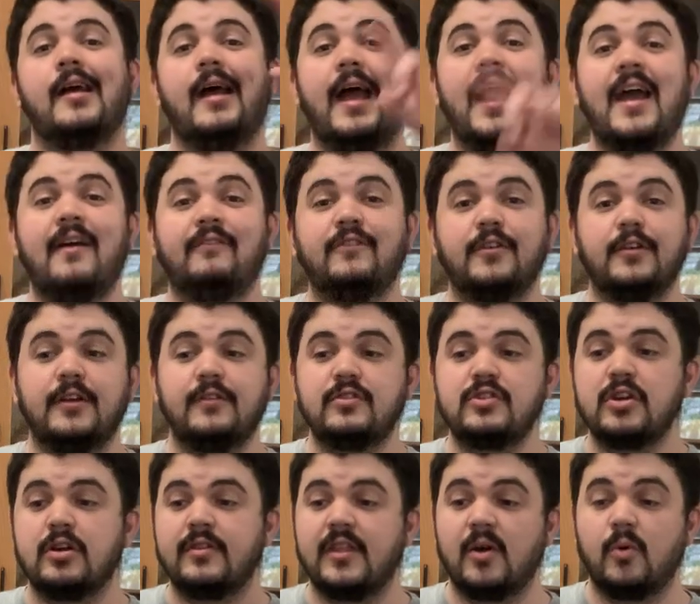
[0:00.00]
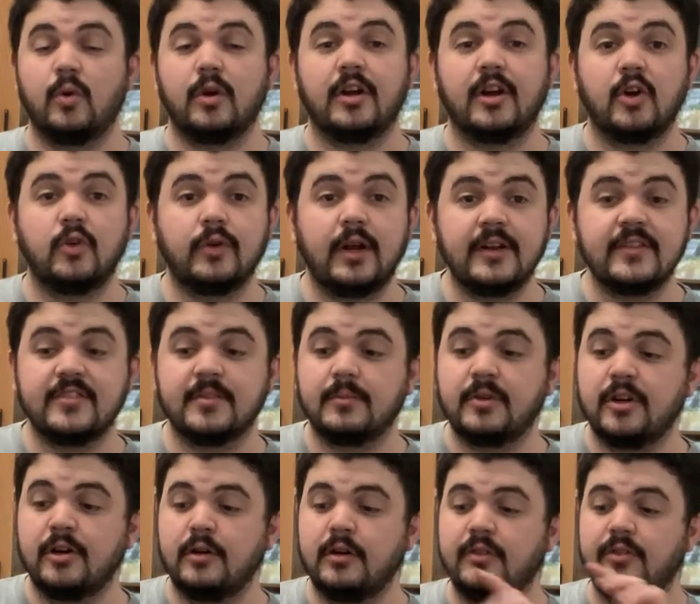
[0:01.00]
After you've shown that we're going to run some
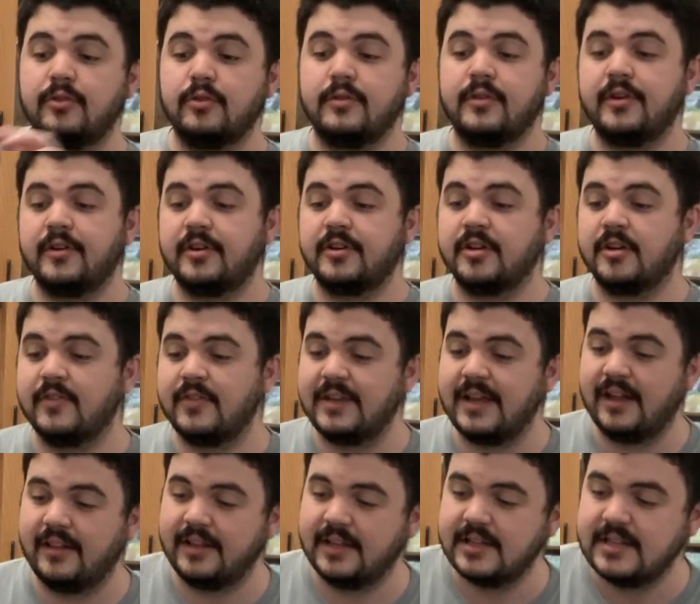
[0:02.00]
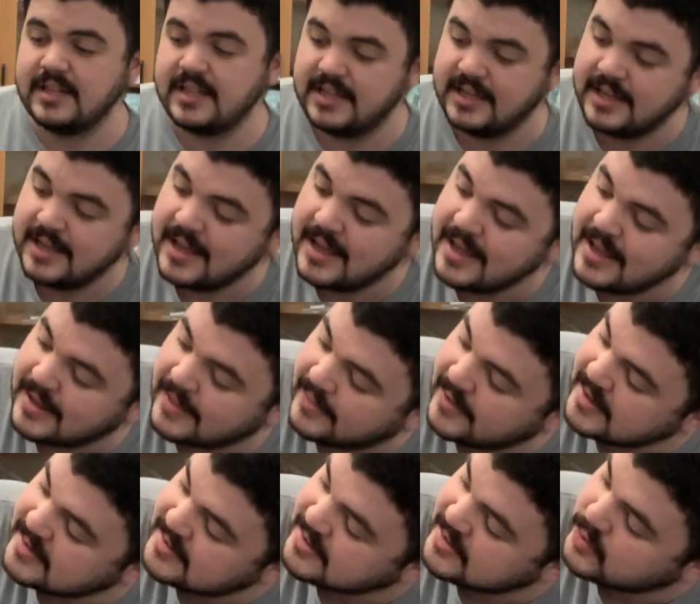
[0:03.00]
current through there to turn the LED,
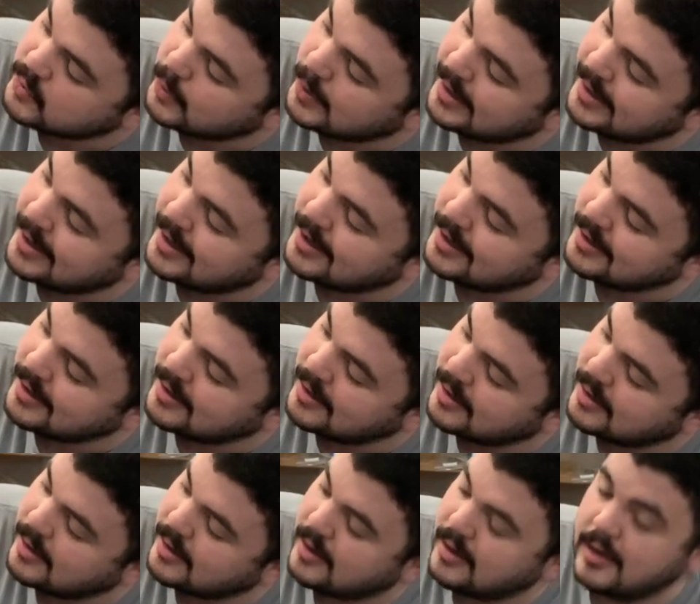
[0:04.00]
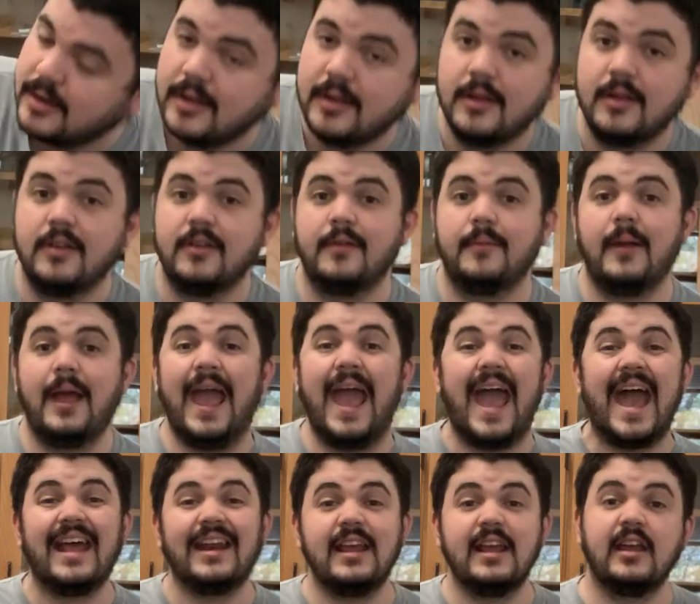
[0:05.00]
this is where
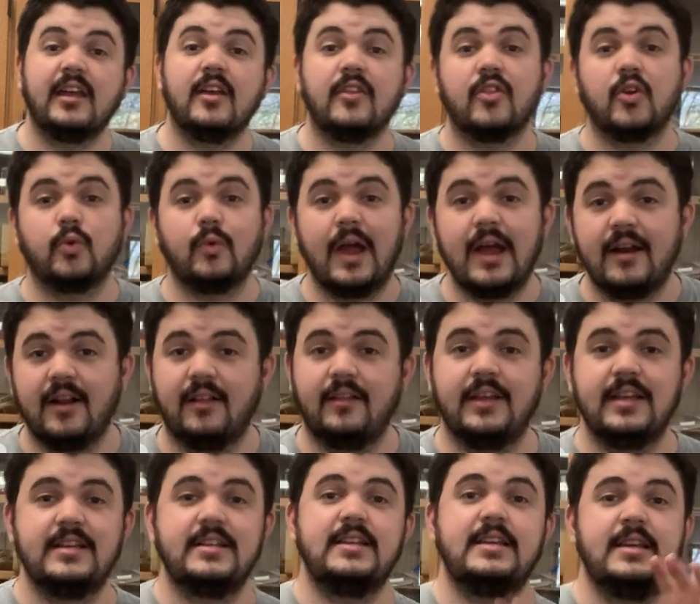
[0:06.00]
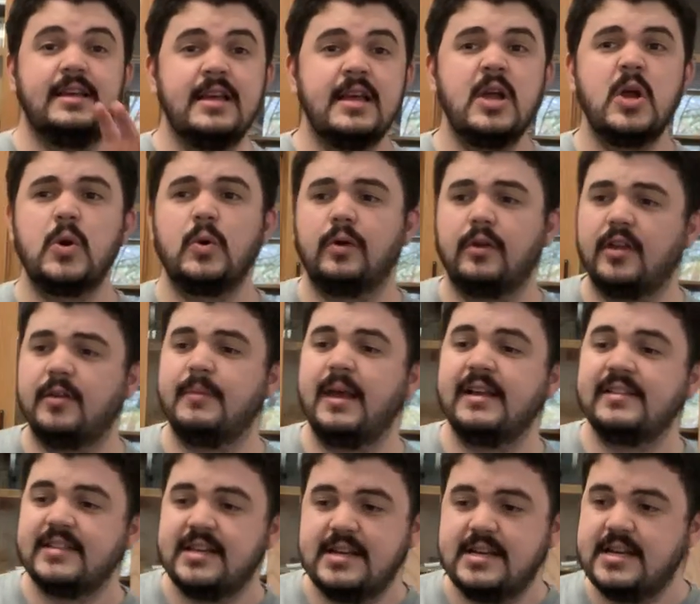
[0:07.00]
adding the red LED really
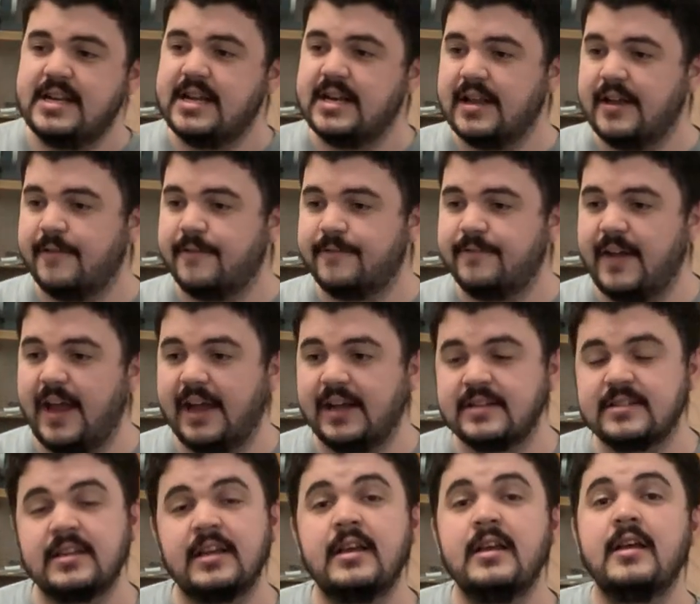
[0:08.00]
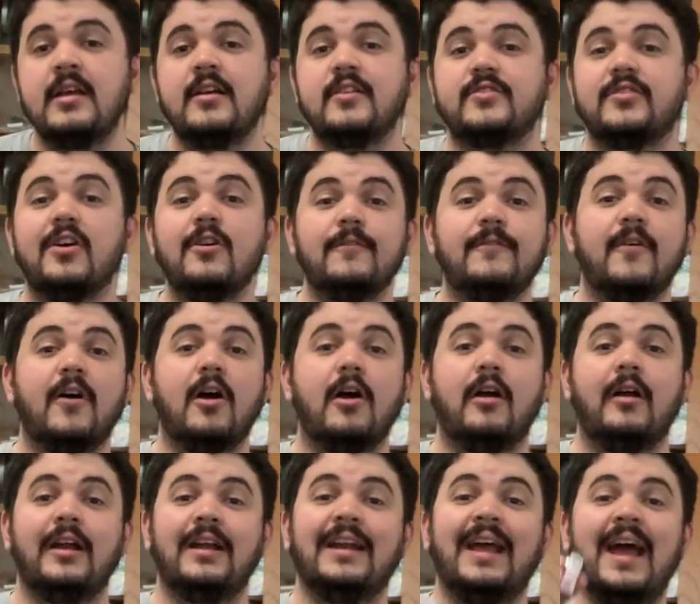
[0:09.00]
makes a neat effect. So
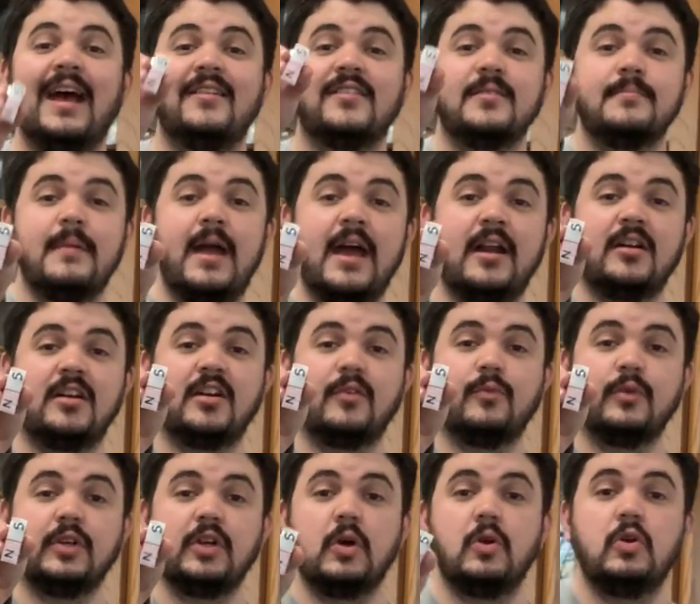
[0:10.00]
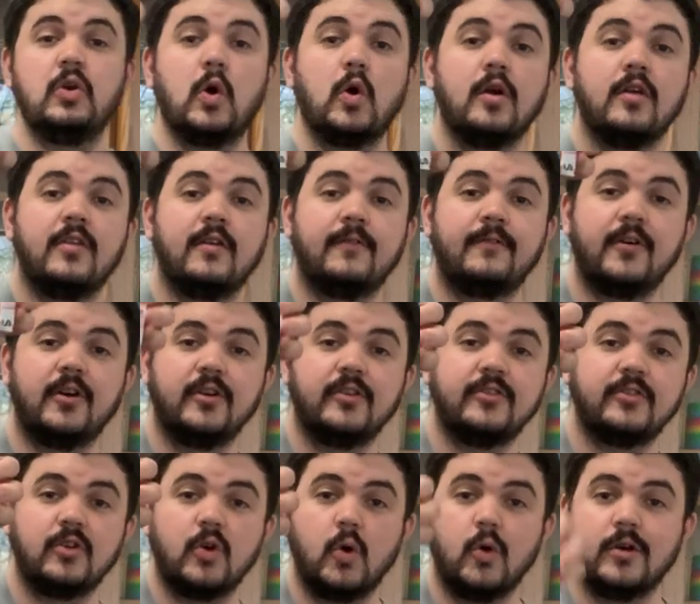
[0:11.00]
far, it hasn't mattered if we go north
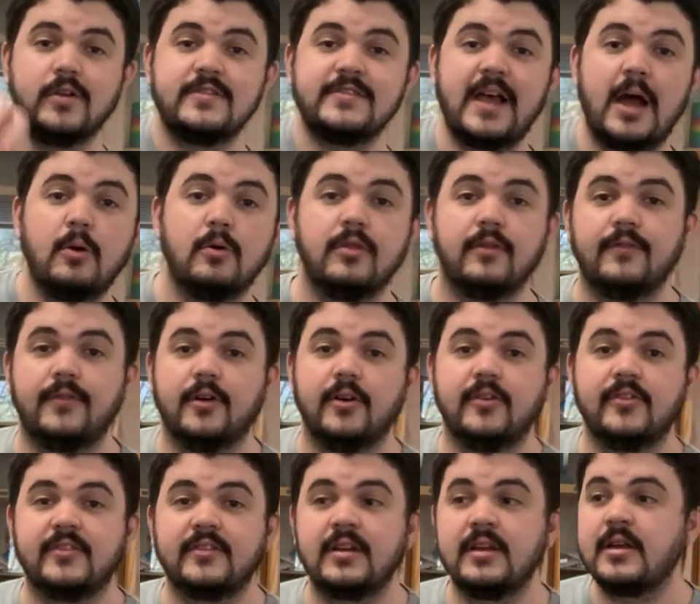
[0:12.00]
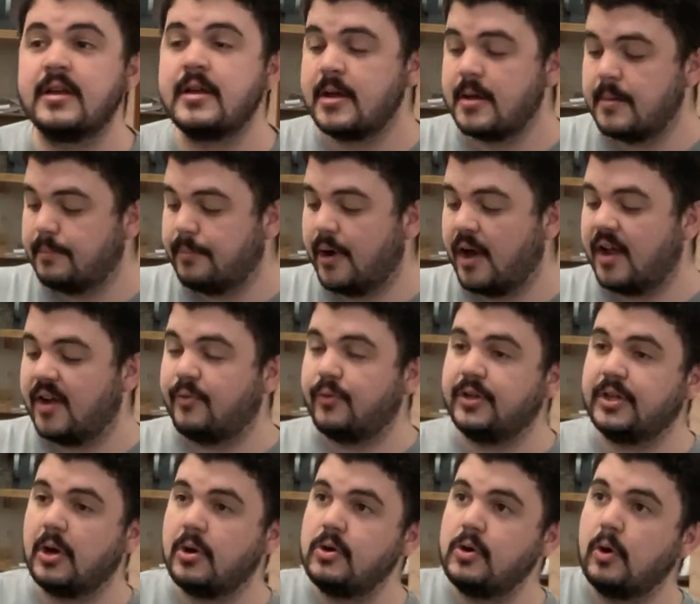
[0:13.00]
first or south first. But if
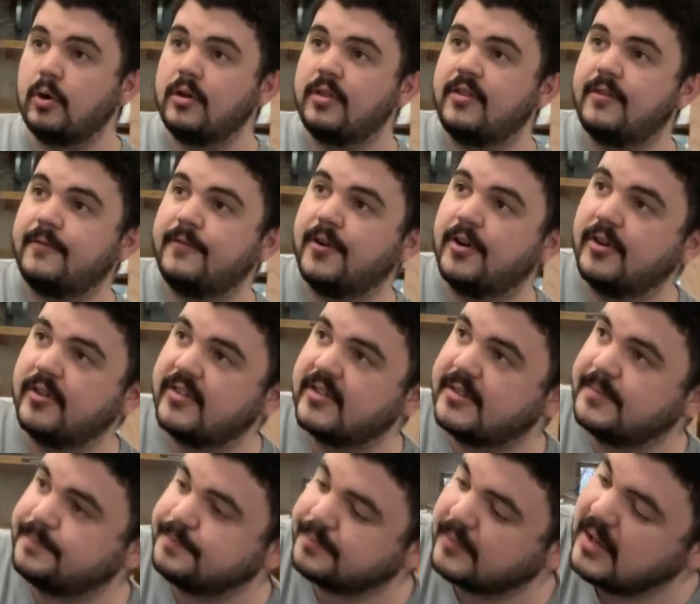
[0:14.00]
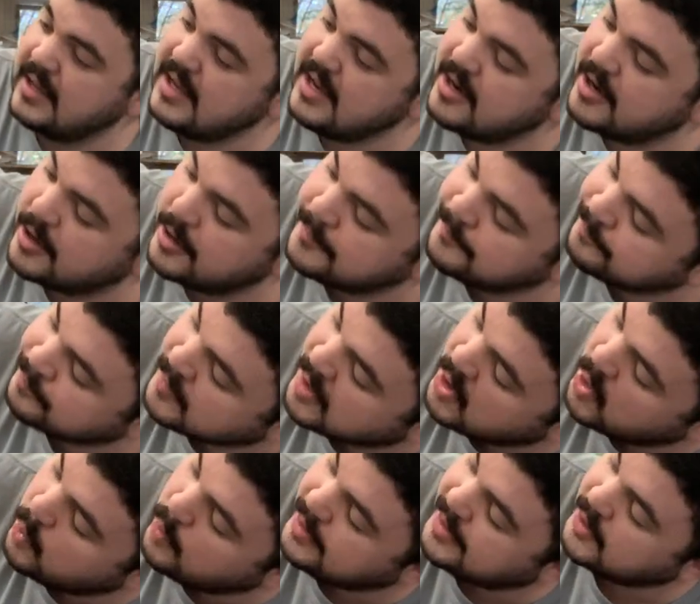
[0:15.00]
we go north first here,
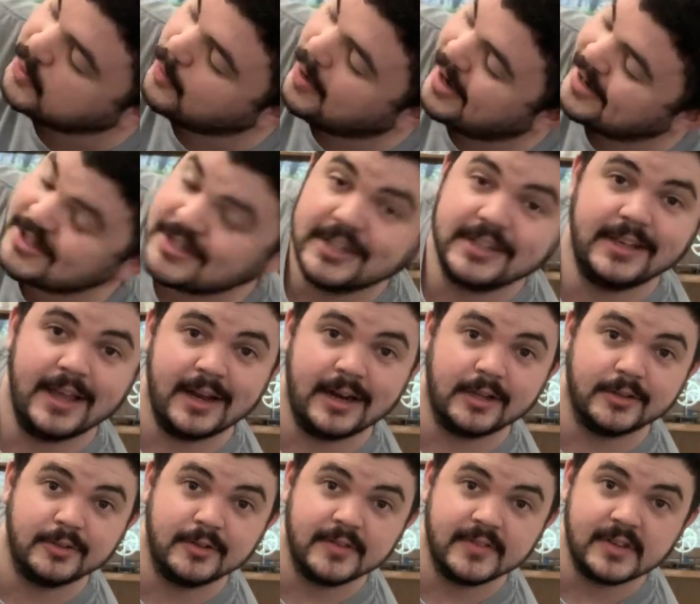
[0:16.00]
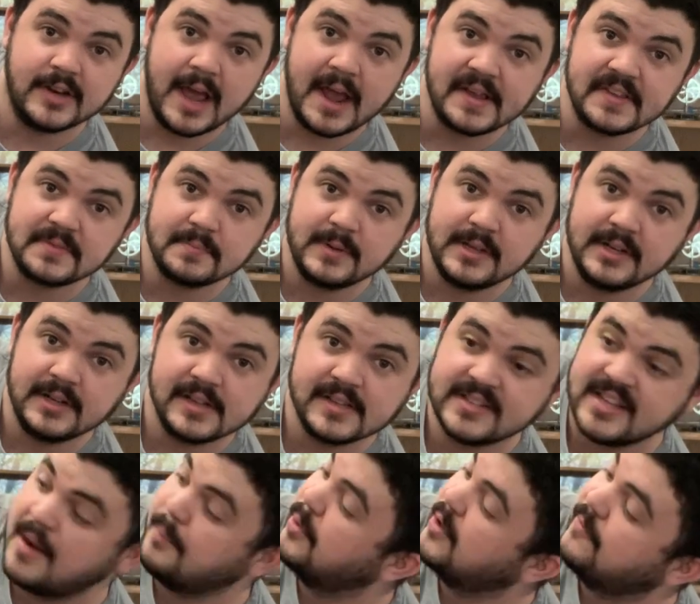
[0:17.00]
we can watch, and again, I'll do this in high speed in a
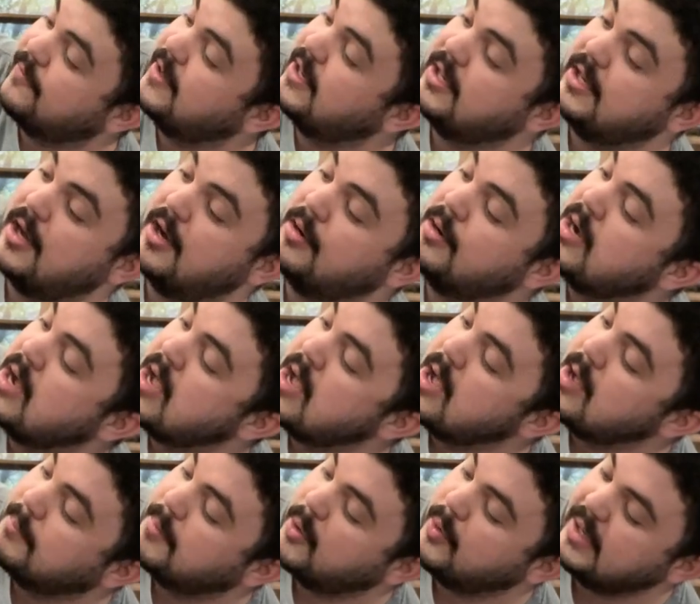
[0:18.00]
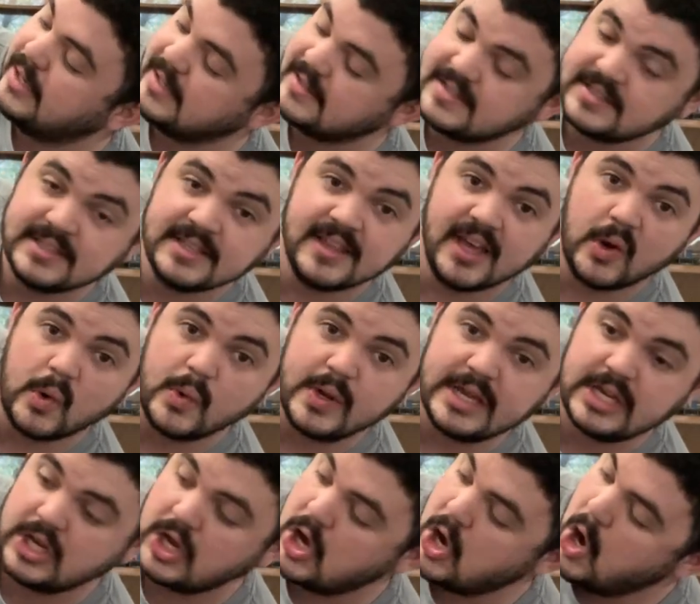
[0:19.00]
separate video, but we can see that
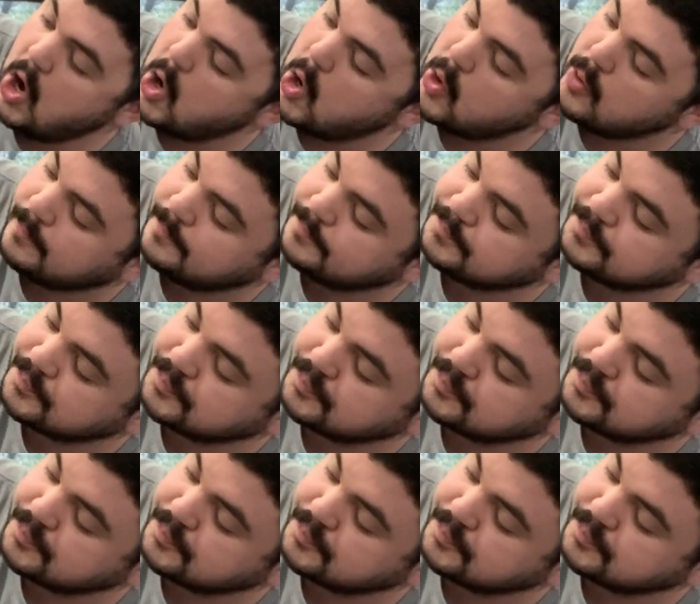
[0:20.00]
we go,